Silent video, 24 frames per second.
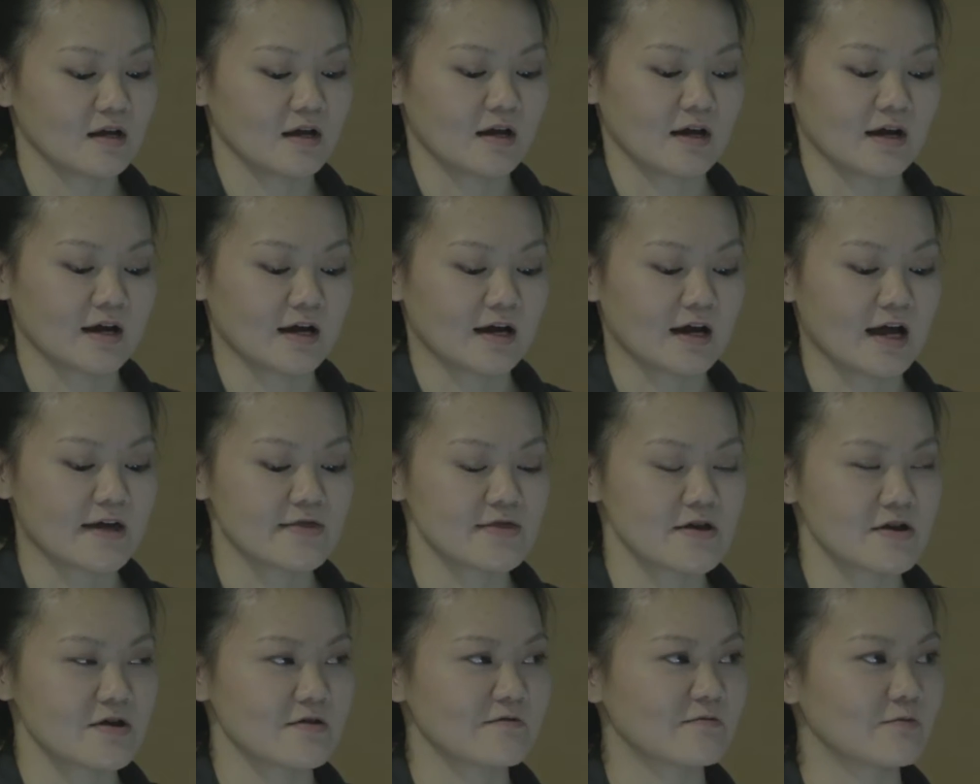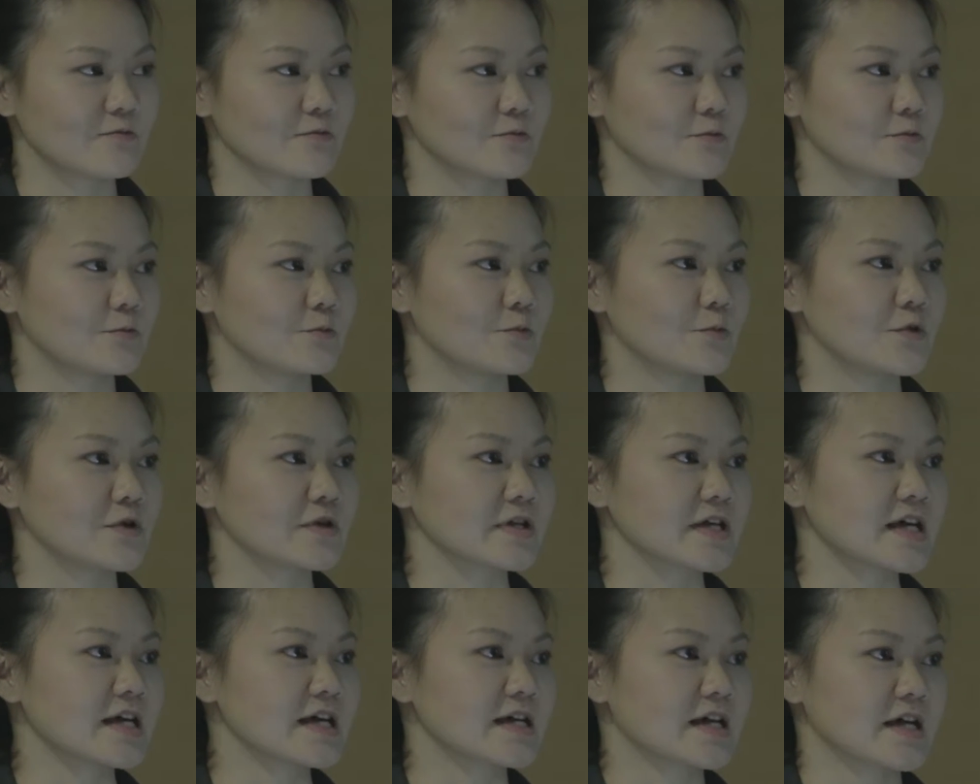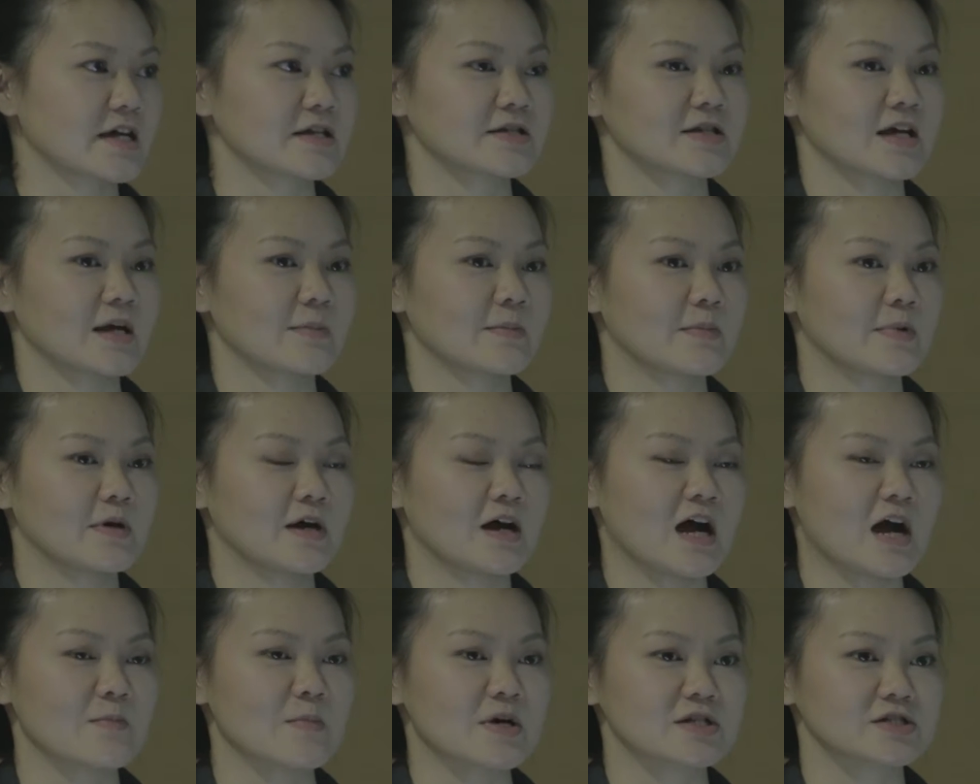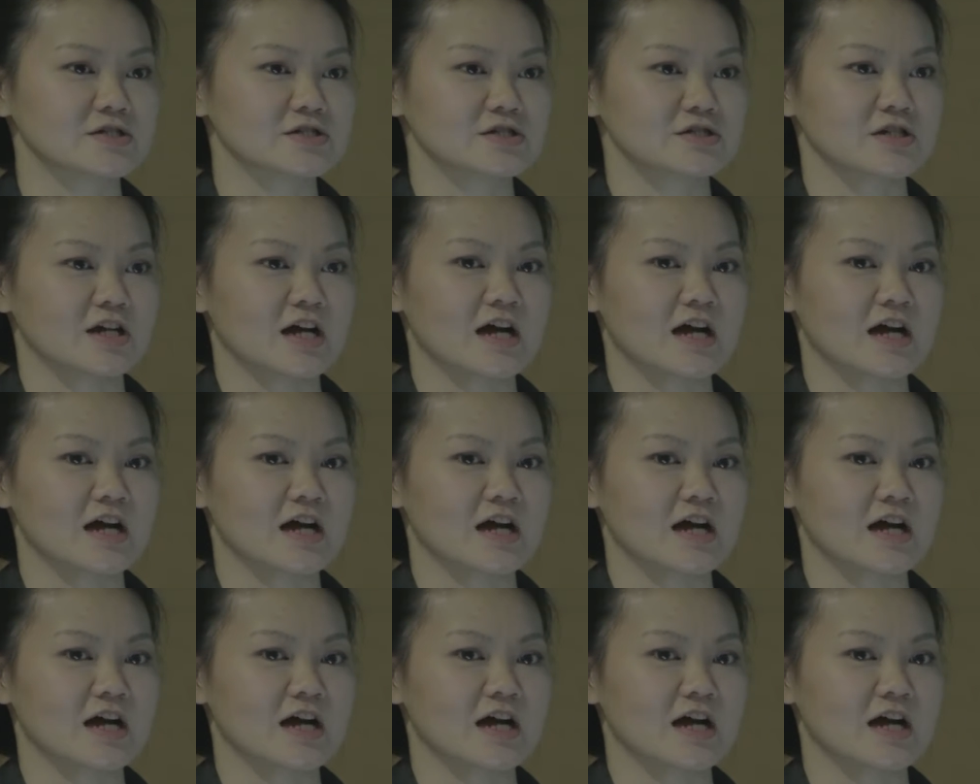And they've really kicked up how much